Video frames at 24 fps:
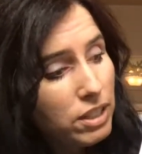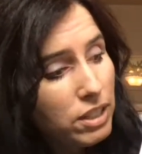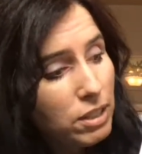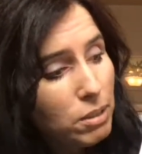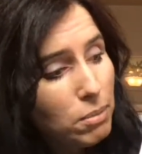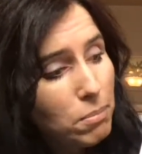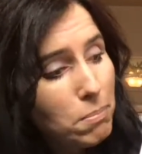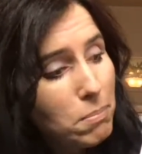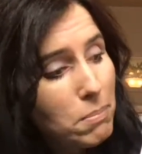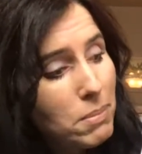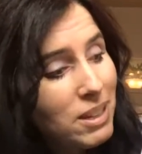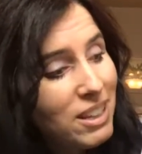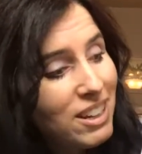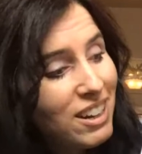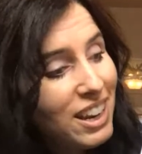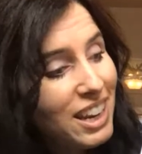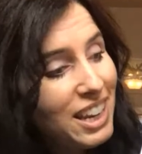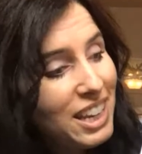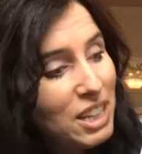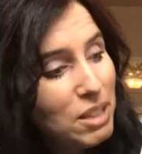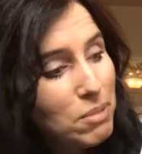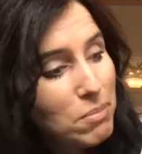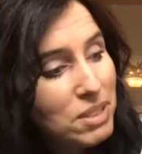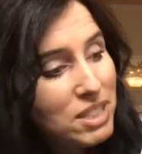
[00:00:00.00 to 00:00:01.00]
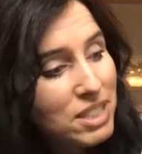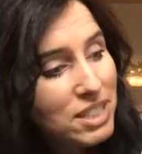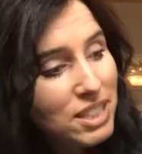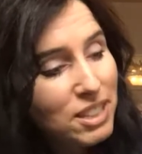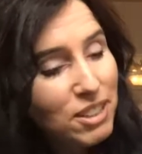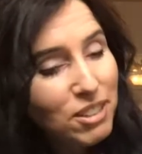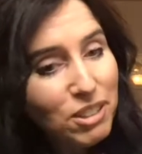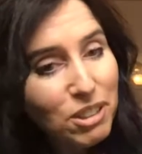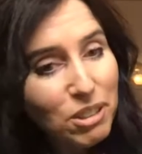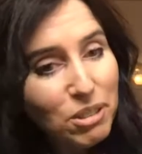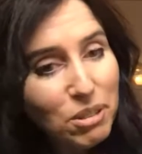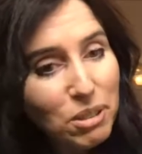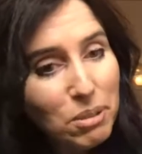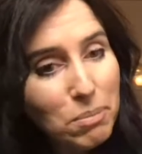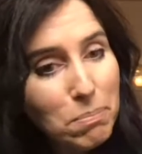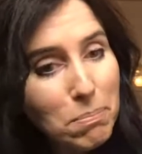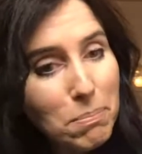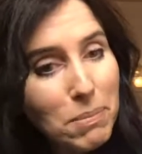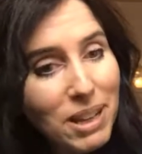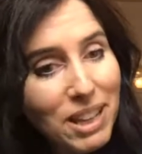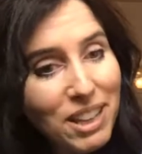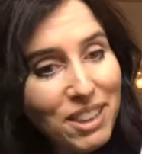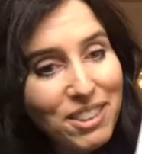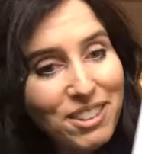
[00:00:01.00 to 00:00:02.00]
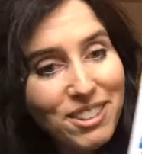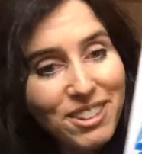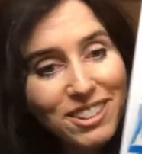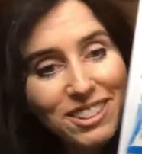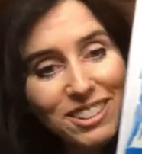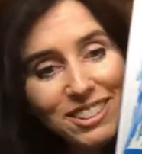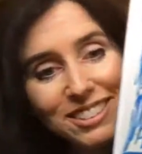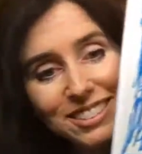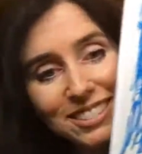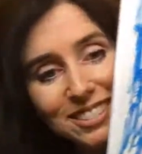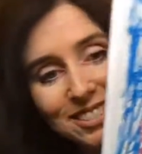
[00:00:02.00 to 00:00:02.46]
but I am still your mother.